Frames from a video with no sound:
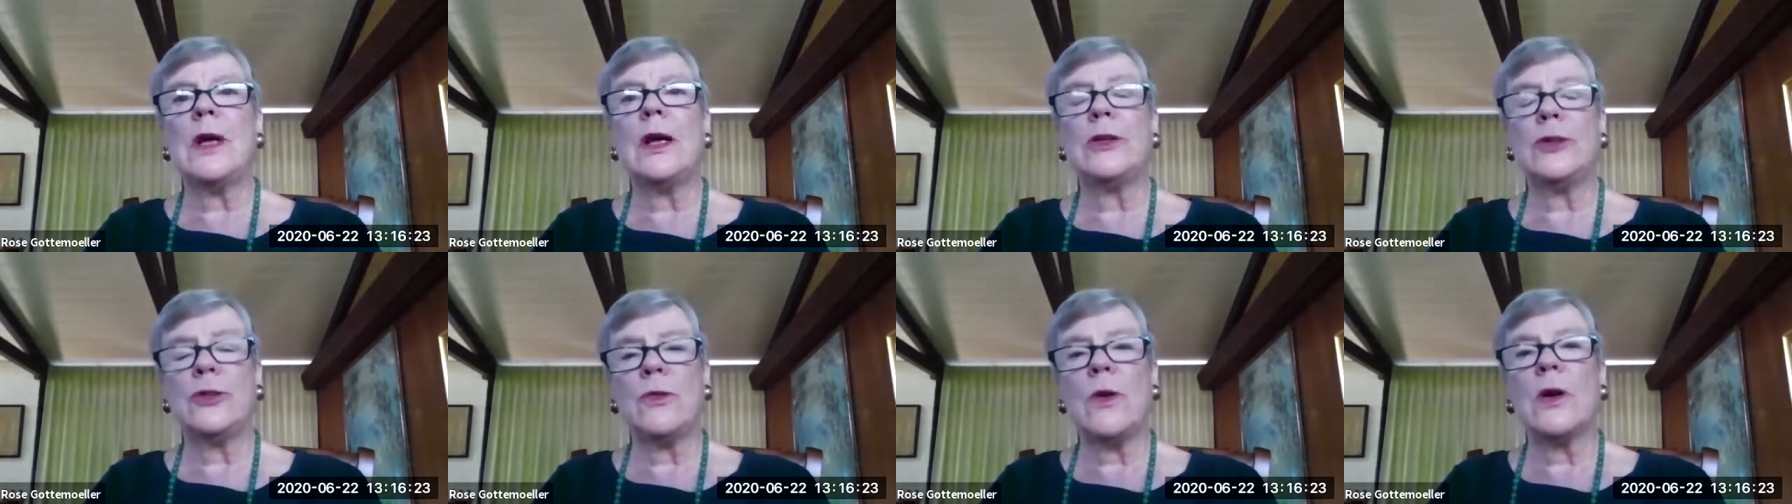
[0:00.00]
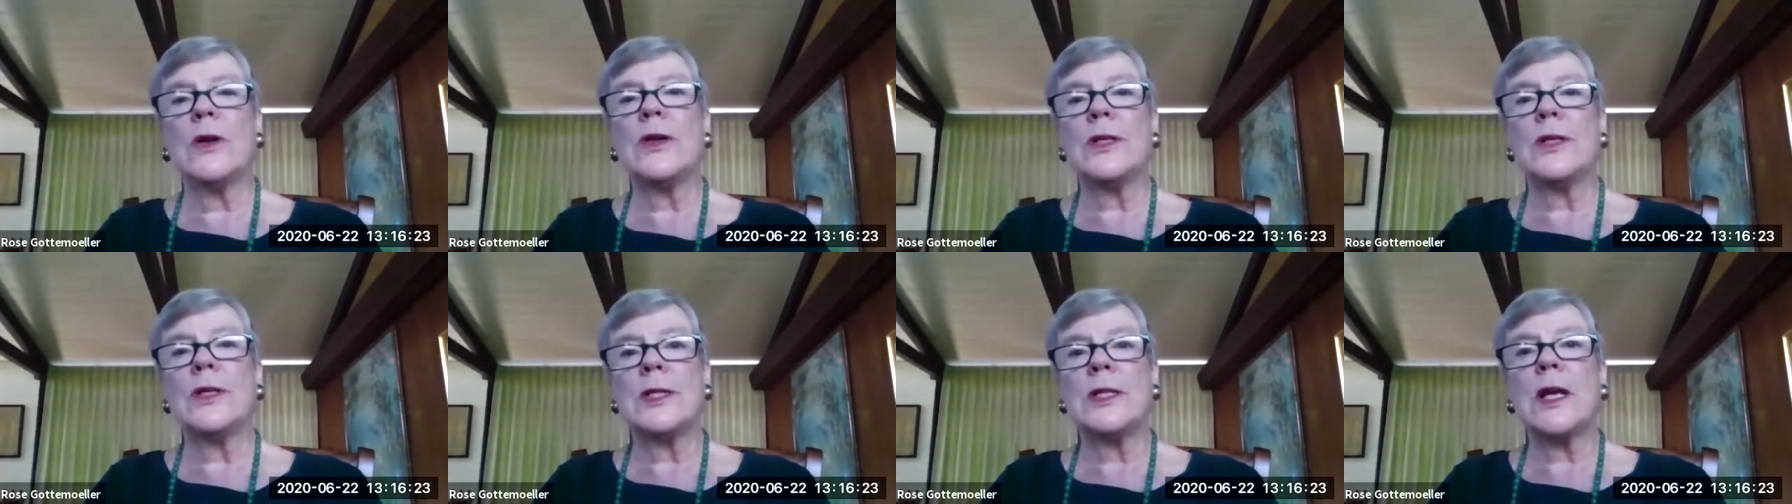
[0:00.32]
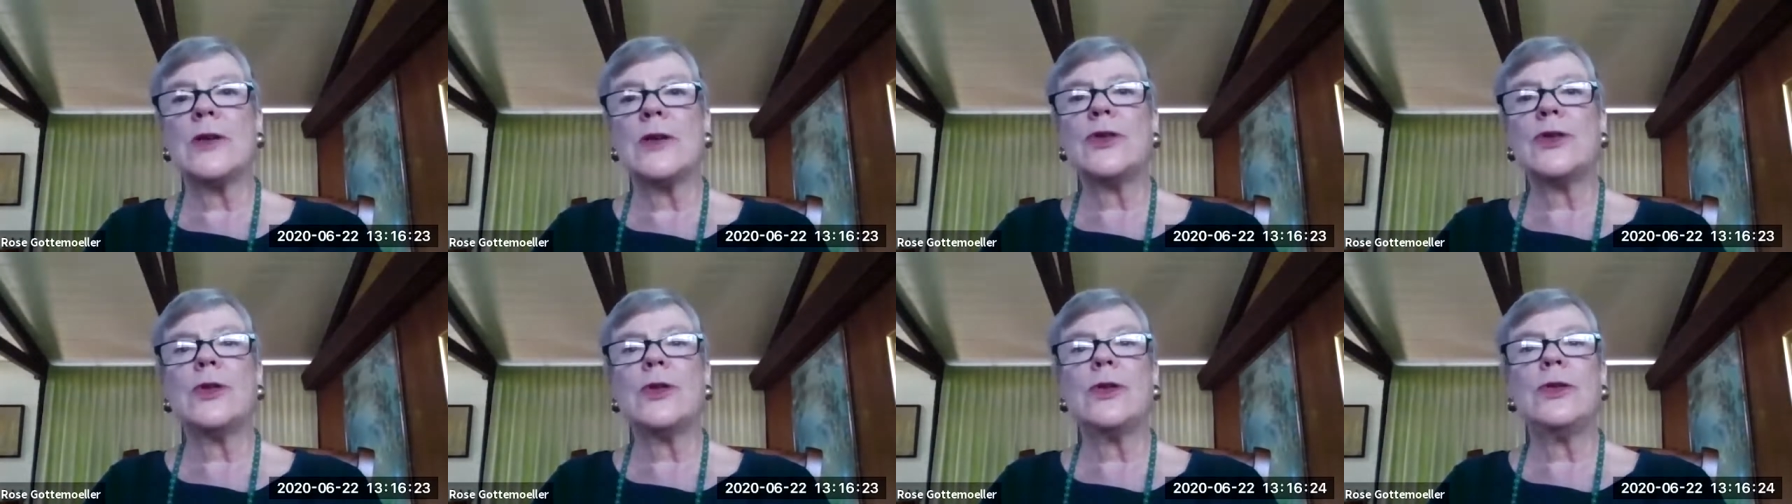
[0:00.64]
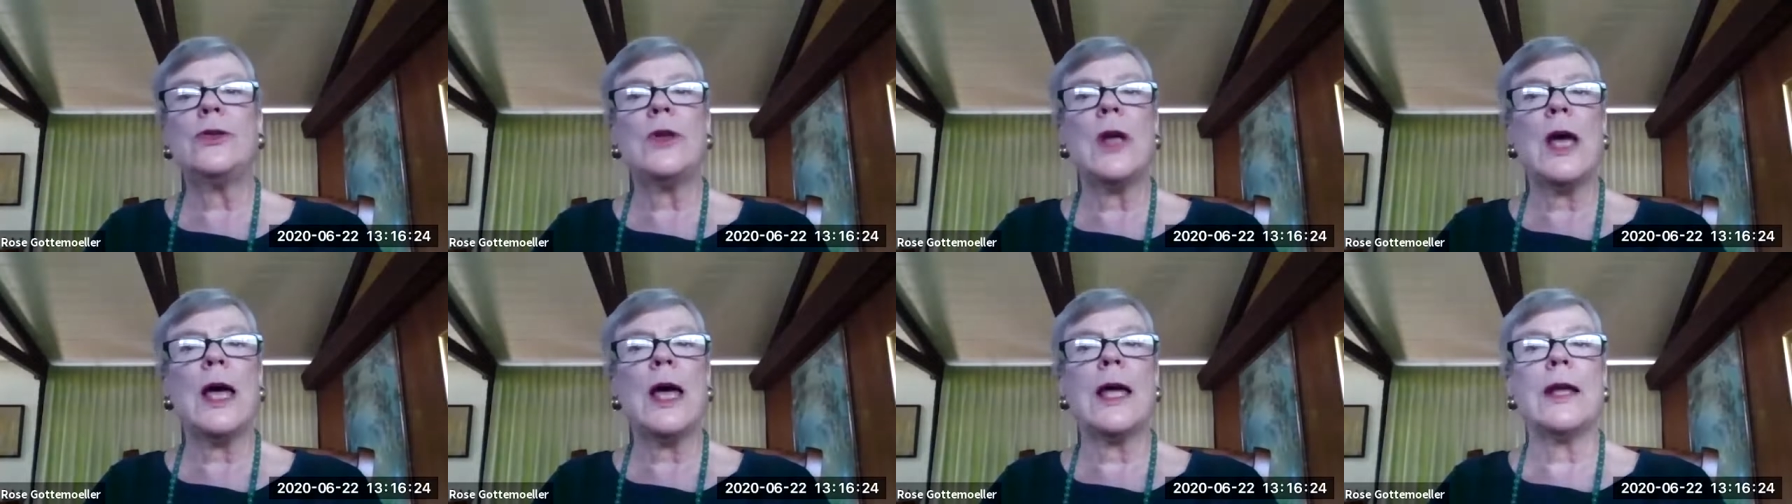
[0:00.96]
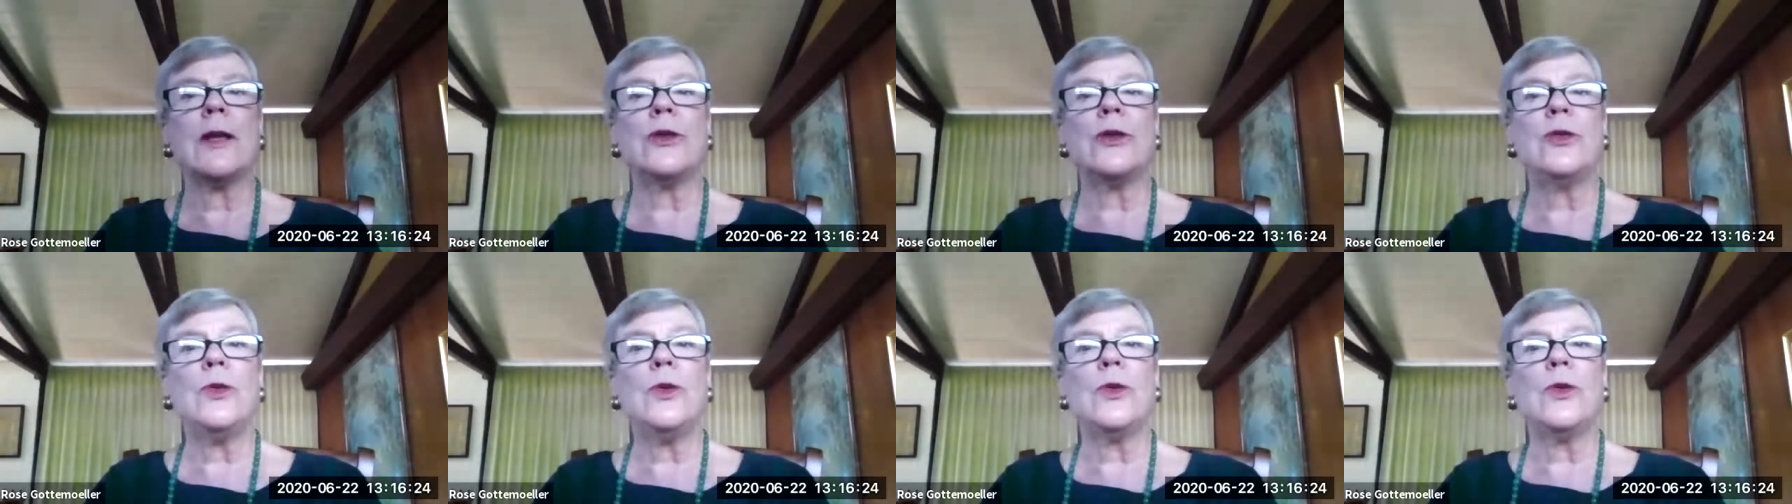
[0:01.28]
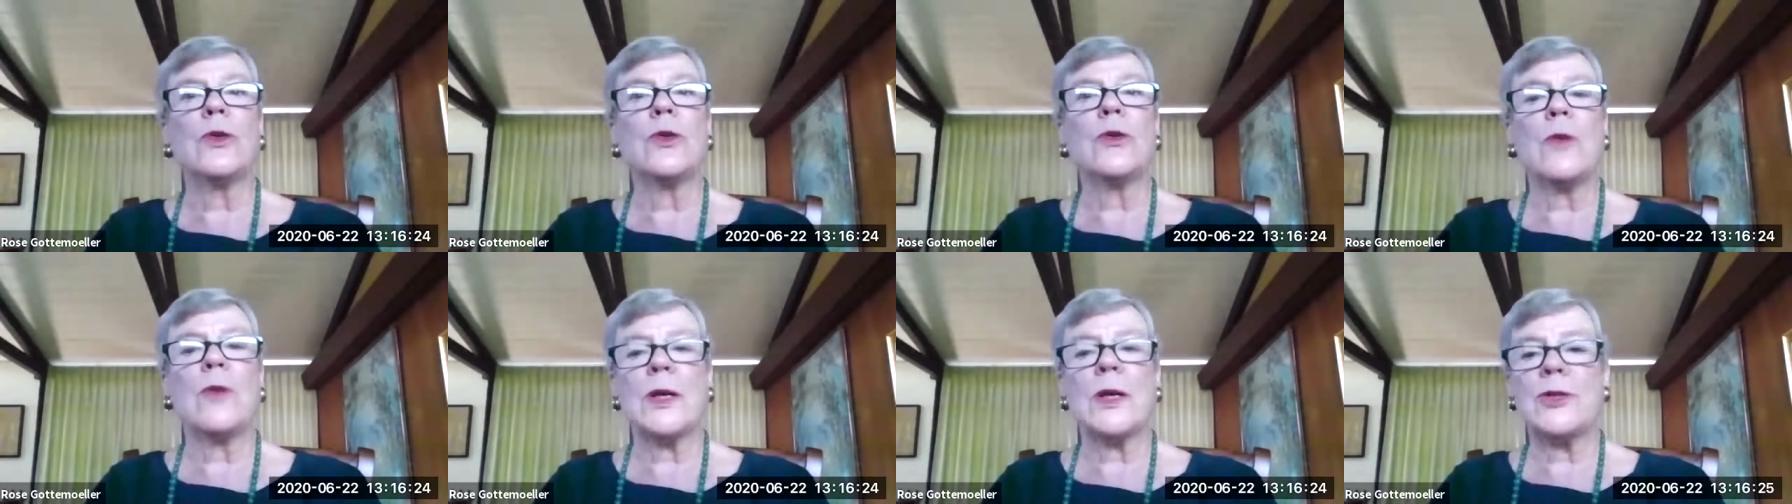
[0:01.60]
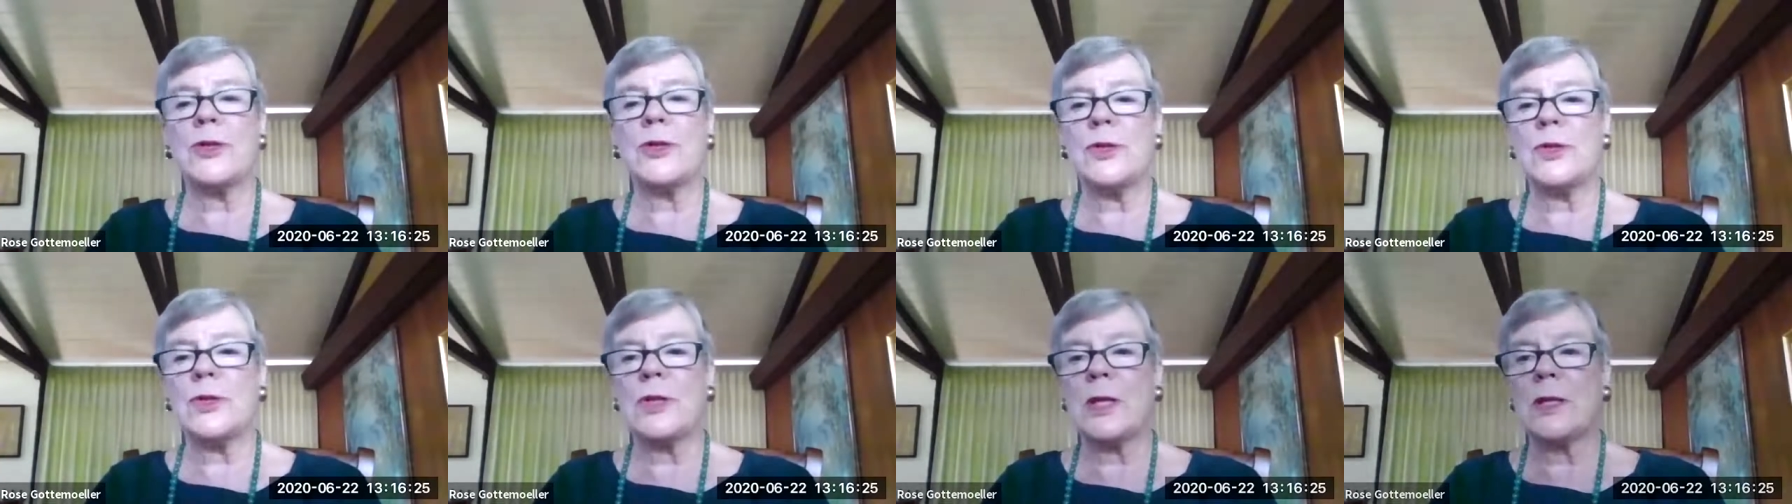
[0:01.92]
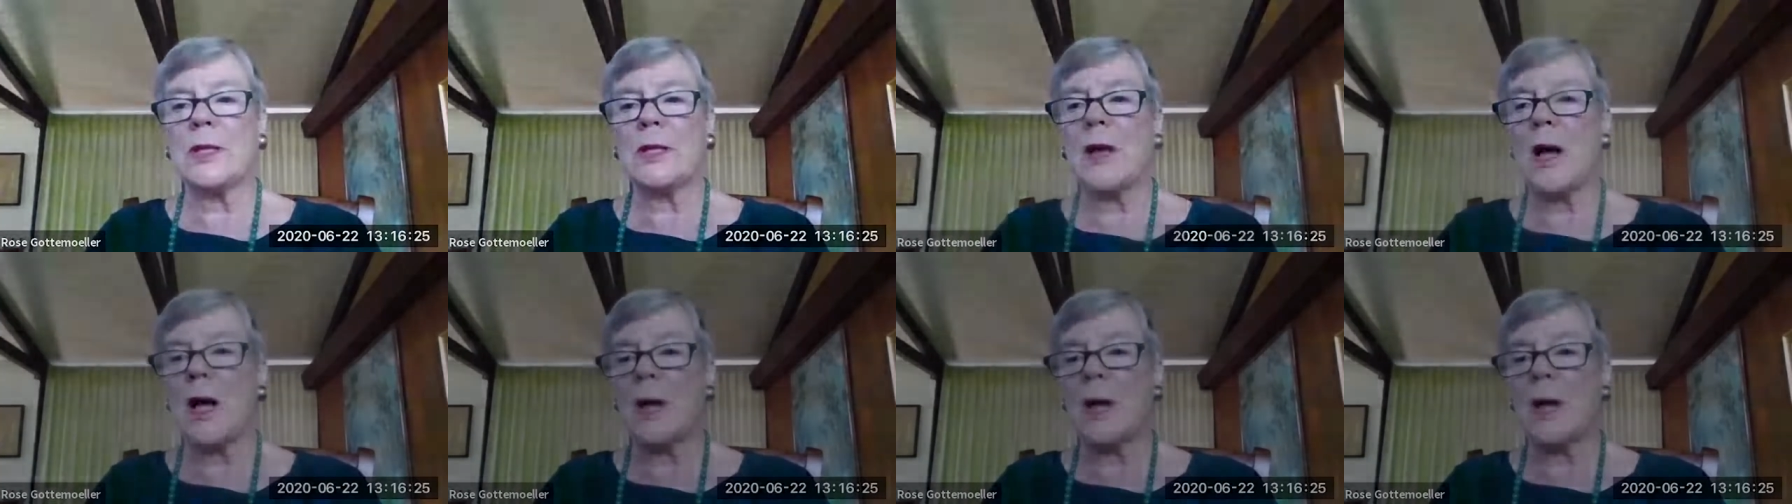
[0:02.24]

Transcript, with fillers: uh, to our discussion and to your questions and